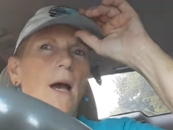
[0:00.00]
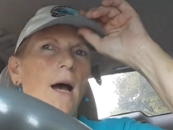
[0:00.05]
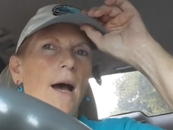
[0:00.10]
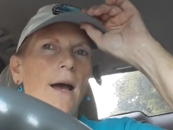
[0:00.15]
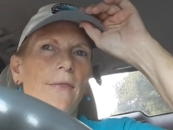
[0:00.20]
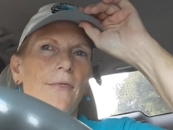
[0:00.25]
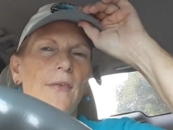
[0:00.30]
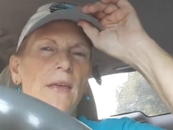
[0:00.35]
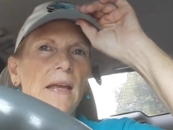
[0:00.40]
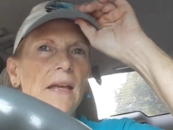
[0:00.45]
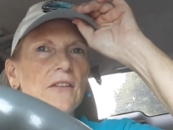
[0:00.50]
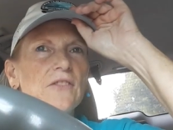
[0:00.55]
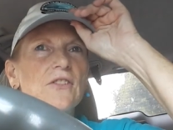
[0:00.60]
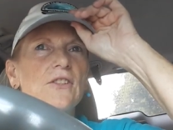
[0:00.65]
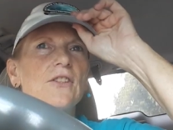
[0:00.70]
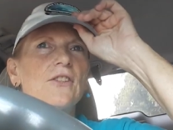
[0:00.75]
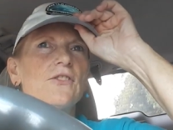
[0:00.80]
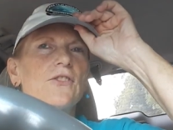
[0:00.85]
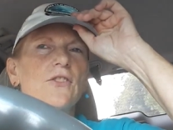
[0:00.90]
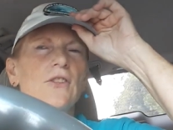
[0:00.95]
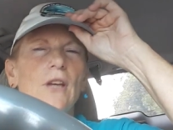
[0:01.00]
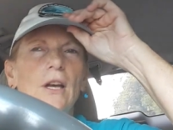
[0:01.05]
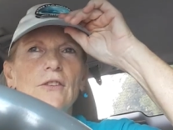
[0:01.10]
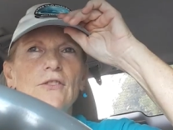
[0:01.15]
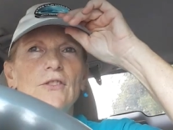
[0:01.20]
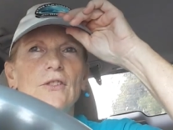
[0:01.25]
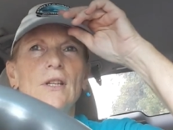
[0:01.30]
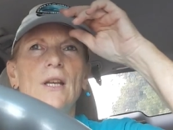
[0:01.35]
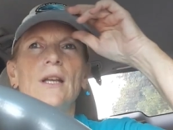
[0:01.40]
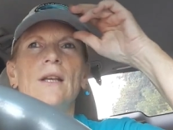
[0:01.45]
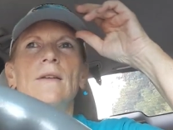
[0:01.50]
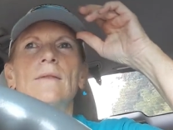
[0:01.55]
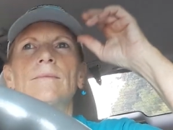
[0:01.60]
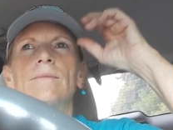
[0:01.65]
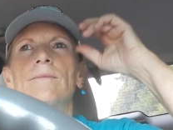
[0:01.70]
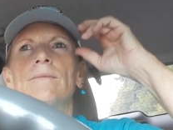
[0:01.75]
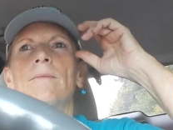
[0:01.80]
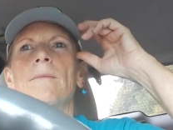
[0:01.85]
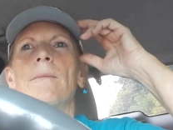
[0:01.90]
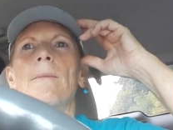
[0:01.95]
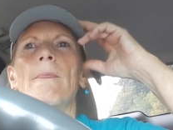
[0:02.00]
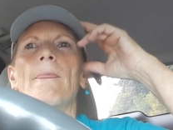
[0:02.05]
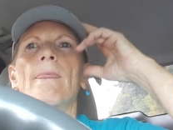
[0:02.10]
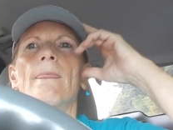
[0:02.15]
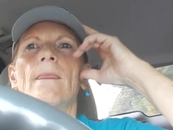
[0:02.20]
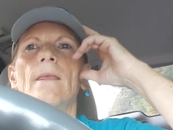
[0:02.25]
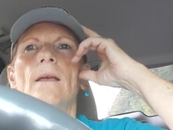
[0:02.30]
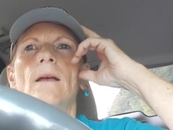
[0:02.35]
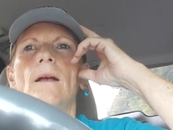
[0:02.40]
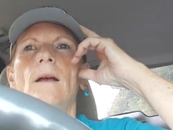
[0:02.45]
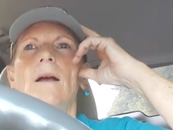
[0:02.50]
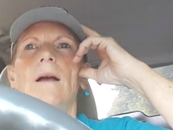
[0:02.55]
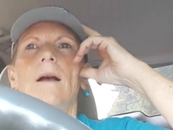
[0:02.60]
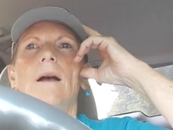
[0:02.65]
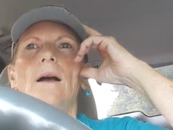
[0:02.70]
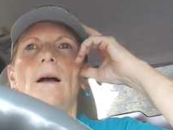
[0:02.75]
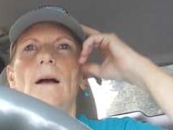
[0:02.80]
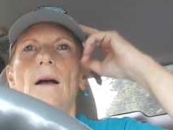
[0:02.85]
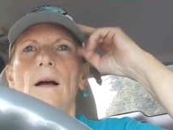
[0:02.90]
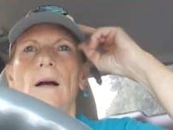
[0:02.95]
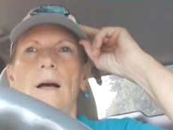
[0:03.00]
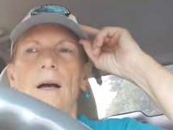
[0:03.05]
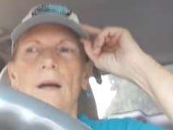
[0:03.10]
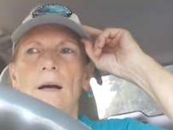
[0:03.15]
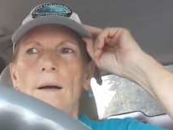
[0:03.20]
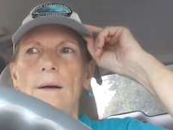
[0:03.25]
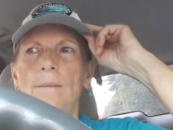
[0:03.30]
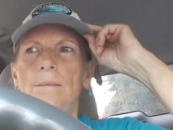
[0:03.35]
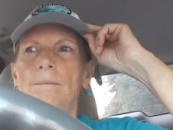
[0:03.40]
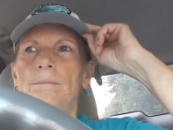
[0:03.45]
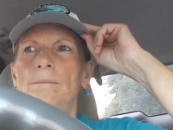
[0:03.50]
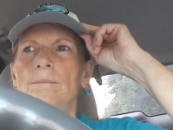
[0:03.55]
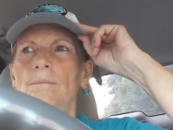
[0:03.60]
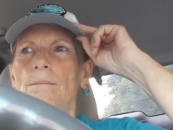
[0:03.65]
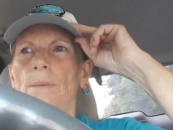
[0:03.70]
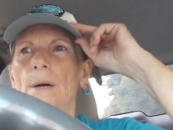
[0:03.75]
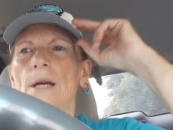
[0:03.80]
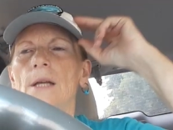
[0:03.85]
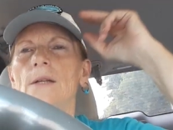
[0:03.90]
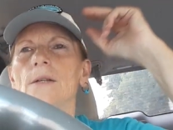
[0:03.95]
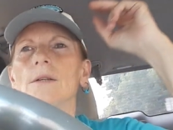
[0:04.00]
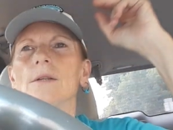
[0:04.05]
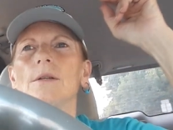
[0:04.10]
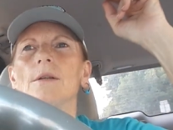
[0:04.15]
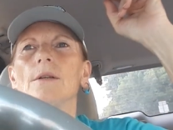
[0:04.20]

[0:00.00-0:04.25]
I think it's disgusting. Um, but